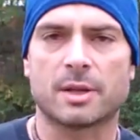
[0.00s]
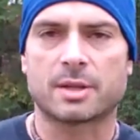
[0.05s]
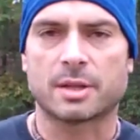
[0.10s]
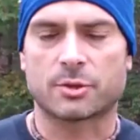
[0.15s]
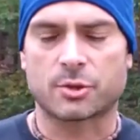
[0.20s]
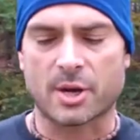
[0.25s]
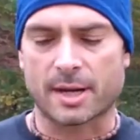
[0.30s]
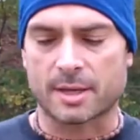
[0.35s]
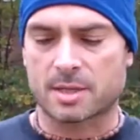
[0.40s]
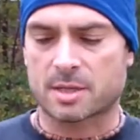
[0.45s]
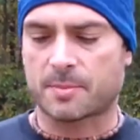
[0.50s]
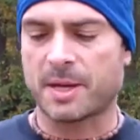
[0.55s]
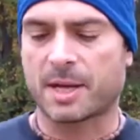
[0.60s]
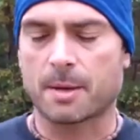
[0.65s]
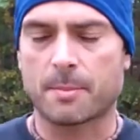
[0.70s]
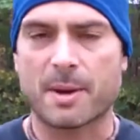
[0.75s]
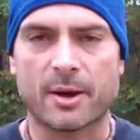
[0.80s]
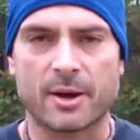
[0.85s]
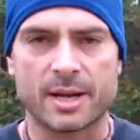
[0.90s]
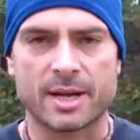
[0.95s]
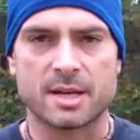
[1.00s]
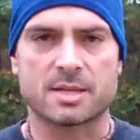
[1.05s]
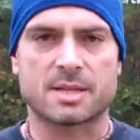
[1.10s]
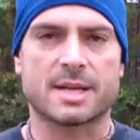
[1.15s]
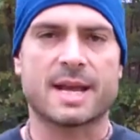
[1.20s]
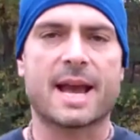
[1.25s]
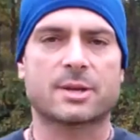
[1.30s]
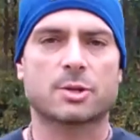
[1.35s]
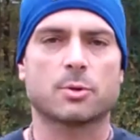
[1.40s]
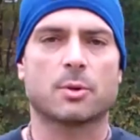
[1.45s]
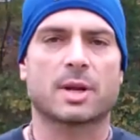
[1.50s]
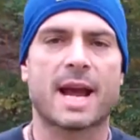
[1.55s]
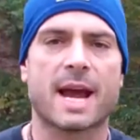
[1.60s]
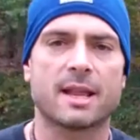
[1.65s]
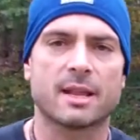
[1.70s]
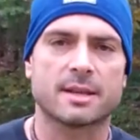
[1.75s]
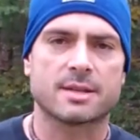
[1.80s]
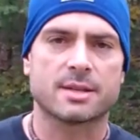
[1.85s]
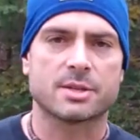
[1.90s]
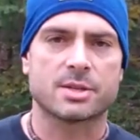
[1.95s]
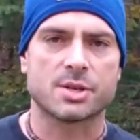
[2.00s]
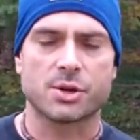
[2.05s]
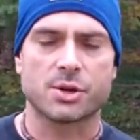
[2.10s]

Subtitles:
to try to speak about is the actual calluses in